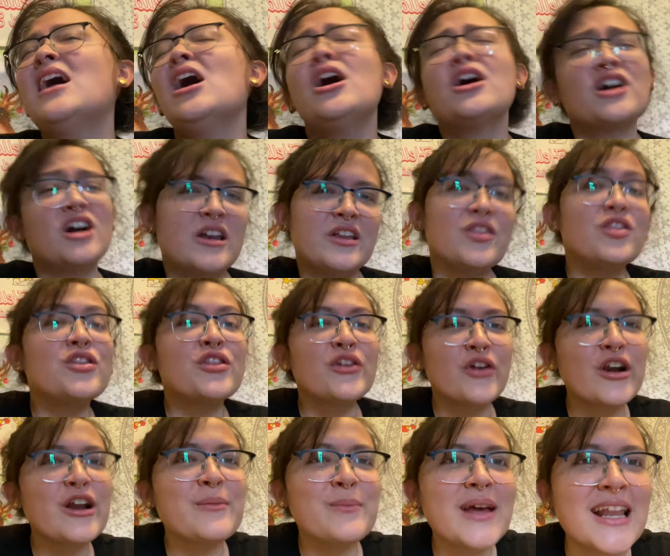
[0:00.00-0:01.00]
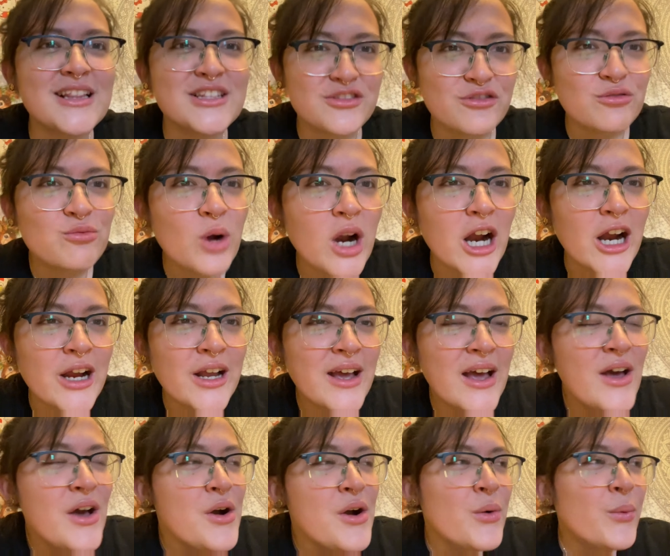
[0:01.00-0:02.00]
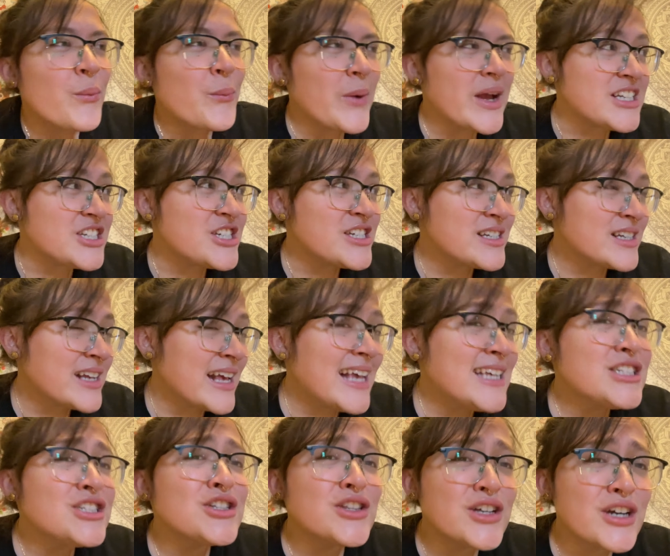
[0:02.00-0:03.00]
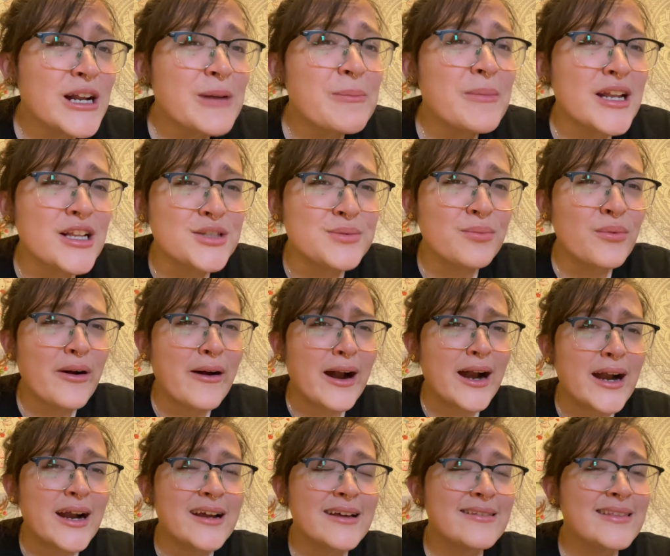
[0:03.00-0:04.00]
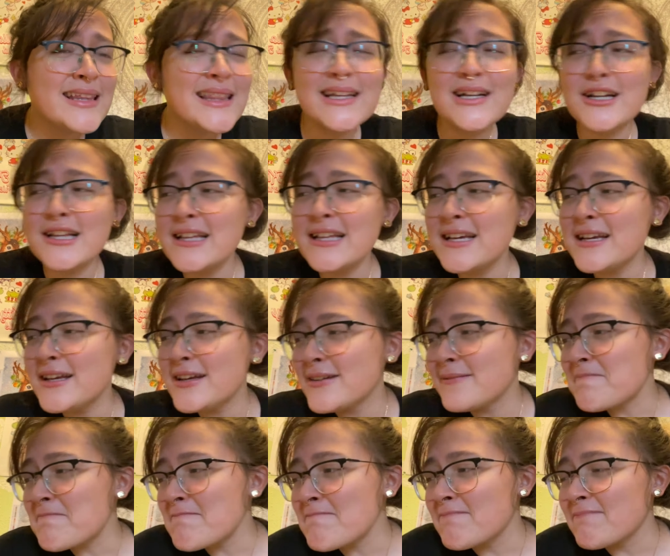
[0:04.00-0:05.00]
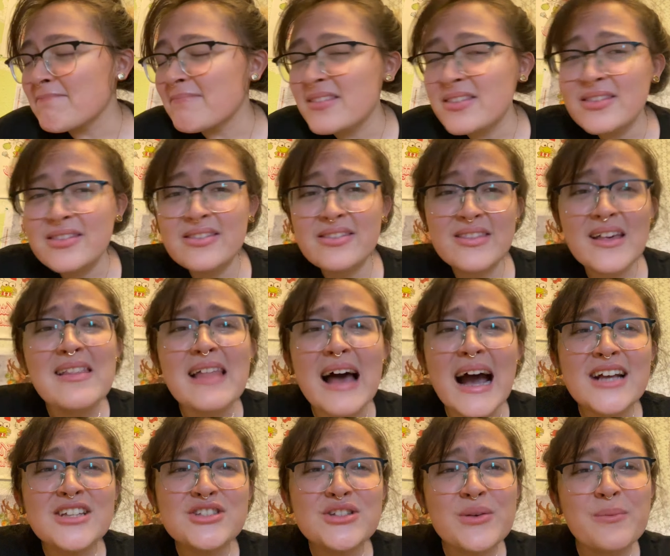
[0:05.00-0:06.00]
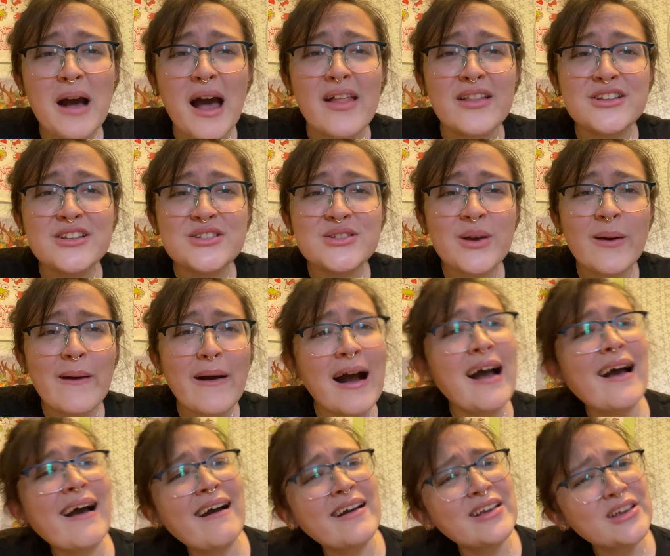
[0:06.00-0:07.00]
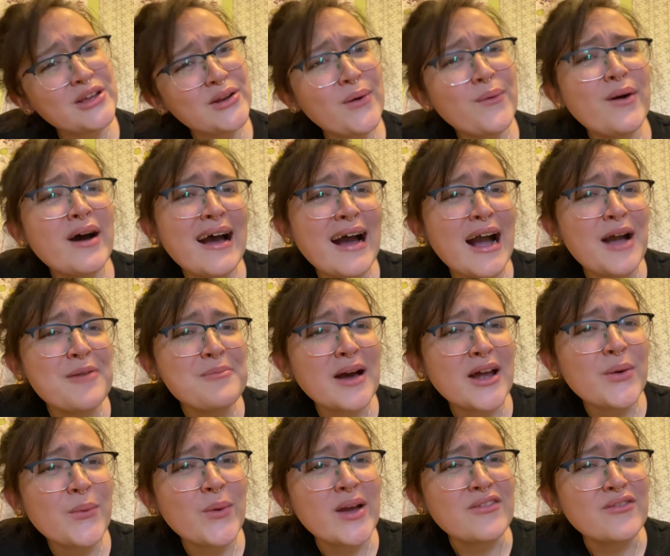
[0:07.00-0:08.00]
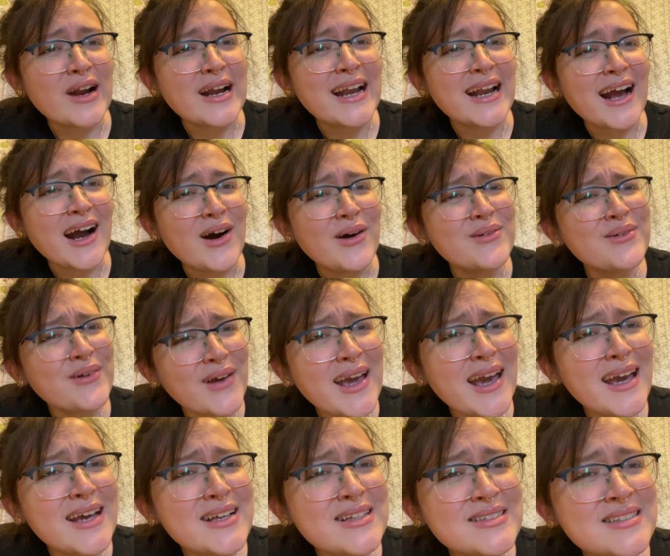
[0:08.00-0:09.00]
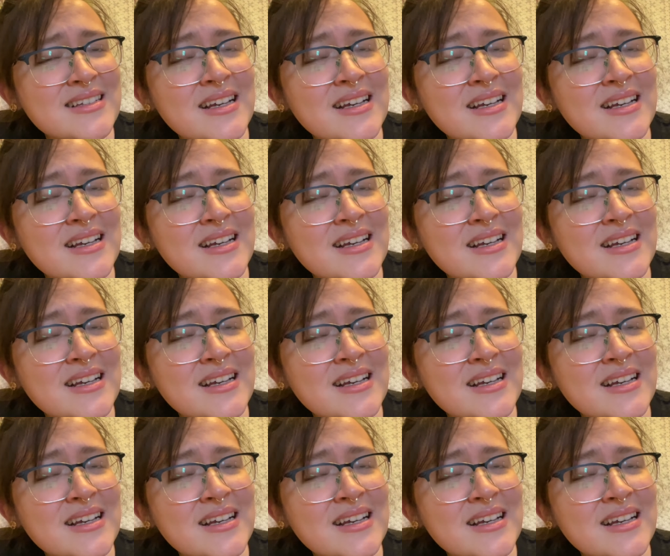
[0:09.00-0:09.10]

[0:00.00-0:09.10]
got in 30 minutes of work, which is 30 minutes more than literally the last 2 months. So you know what, I'm at a win right now. Okay,